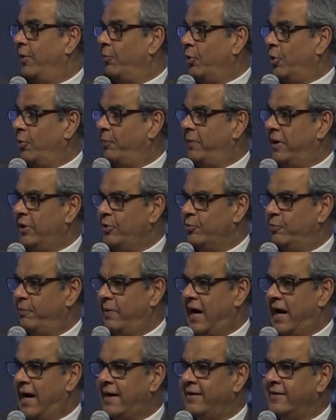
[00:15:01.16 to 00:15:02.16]
want to pay you
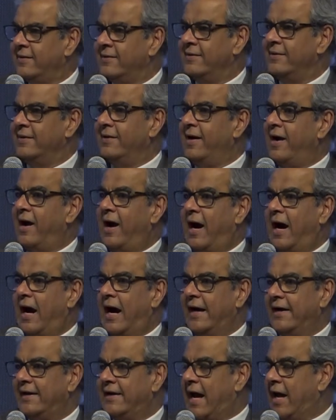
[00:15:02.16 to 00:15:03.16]
back.
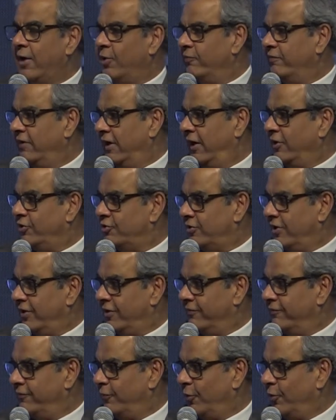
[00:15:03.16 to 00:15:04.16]
I can over lunch take
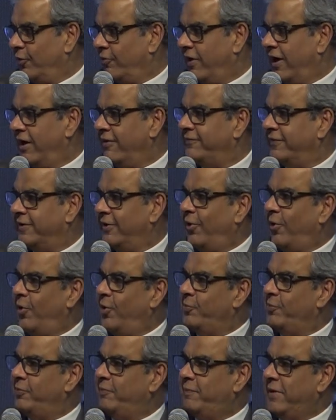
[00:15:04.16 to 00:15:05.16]
a photograph and
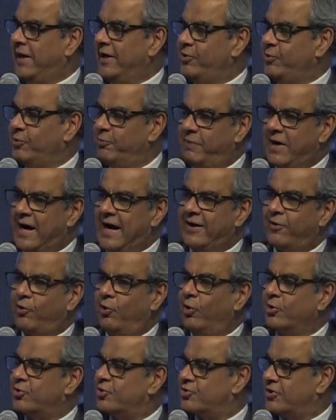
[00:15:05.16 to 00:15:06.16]
along paying you back
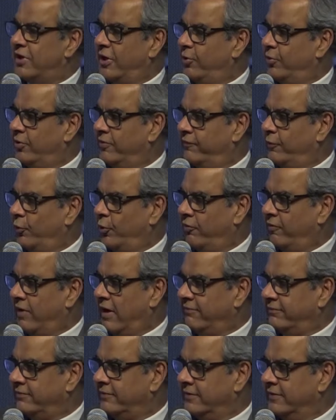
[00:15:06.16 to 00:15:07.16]
also send you the
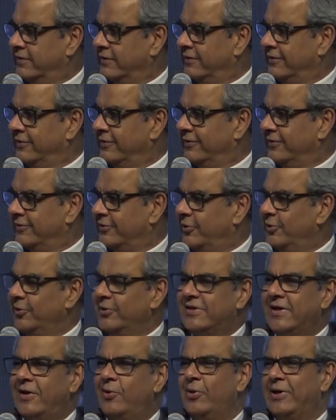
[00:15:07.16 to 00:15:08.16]
photograph. So you'll
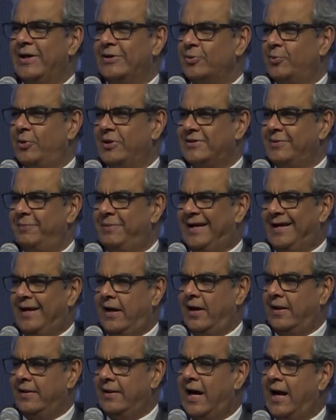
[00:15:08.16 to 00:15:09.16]
say, okay, so what's the big
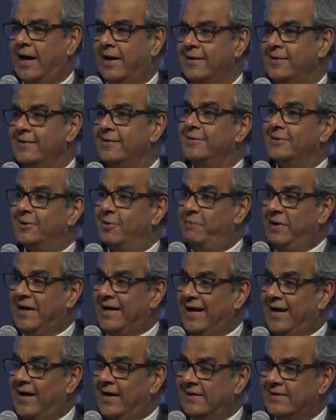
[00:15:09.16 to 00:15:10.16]
deal in that? The big
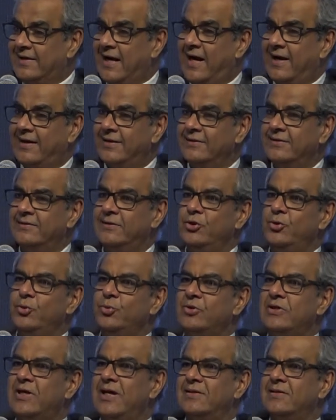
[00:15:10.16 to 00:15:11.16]
deal in that is the
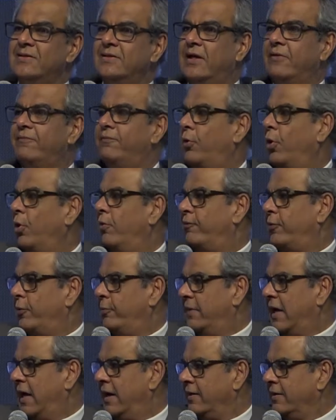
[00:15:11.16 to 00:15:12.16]
use cases that follow from
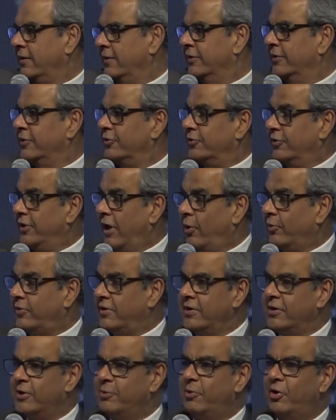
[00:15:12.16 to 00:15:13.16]
that. So now
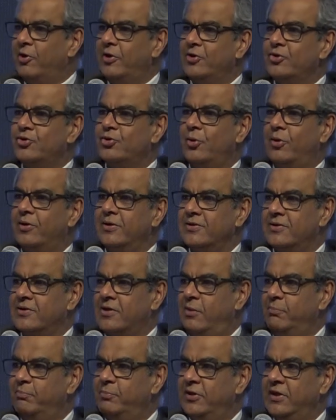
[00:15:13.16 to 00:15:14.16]
think about insurance
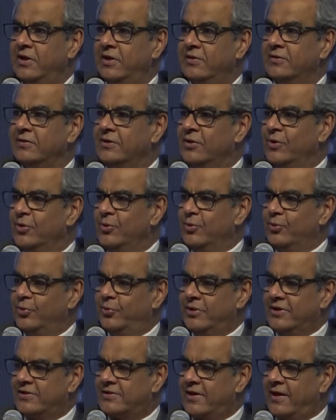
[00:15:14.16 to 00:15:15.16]
companies who
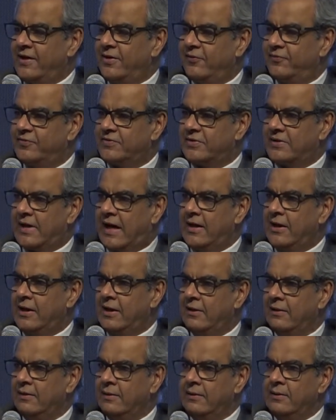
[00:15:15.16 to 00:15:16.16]
instead of
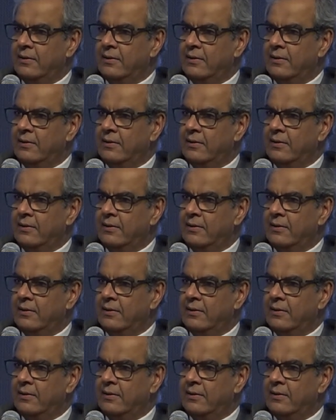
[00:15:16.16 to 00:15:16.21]
sending